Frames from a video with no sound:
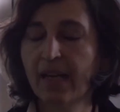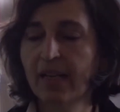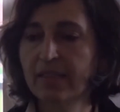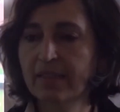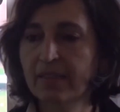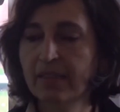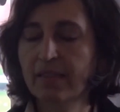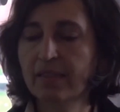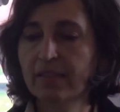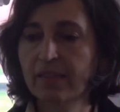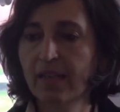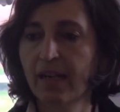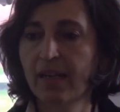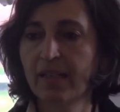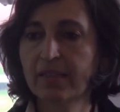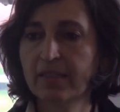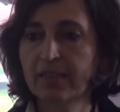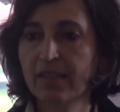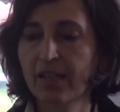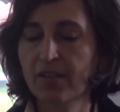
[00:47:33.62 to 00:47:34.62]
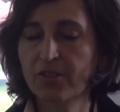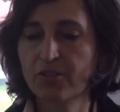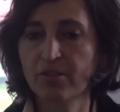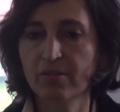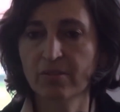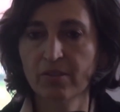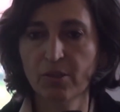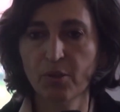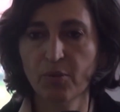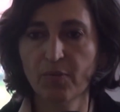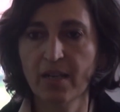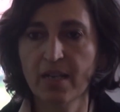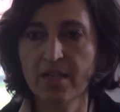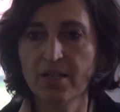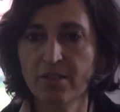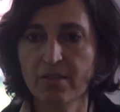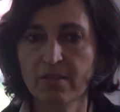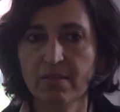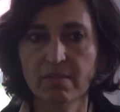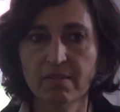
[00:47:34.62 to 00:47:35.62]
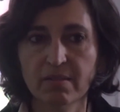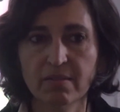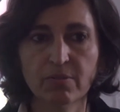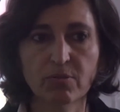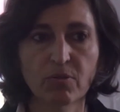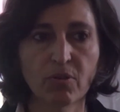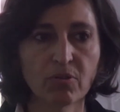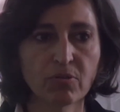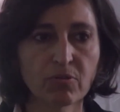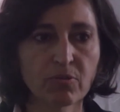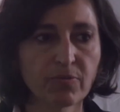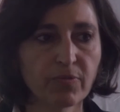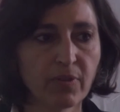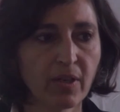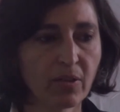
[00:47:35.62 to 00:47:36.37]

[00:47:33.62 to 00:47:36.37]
I think the architectural innovation is going to